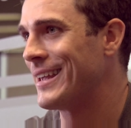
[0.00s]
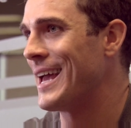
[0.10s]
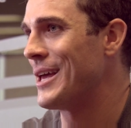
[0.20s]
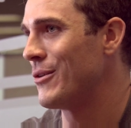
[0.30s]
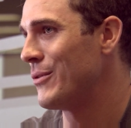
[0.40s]

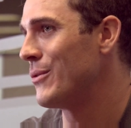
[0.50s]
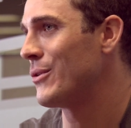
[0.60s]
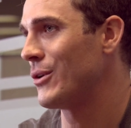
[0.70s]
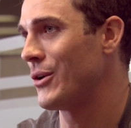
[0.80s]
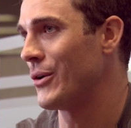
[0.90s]
get interviews
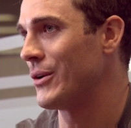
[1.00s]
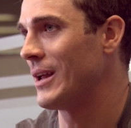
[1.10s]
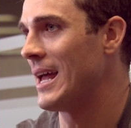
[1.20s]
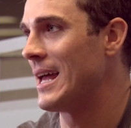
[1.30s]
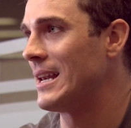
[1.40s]

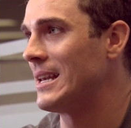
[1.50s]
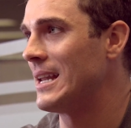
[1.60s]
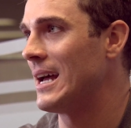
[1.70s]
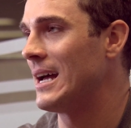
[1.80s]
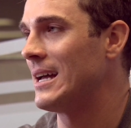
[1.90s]
secured,
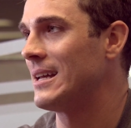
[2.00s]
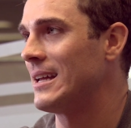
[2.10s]
and uh,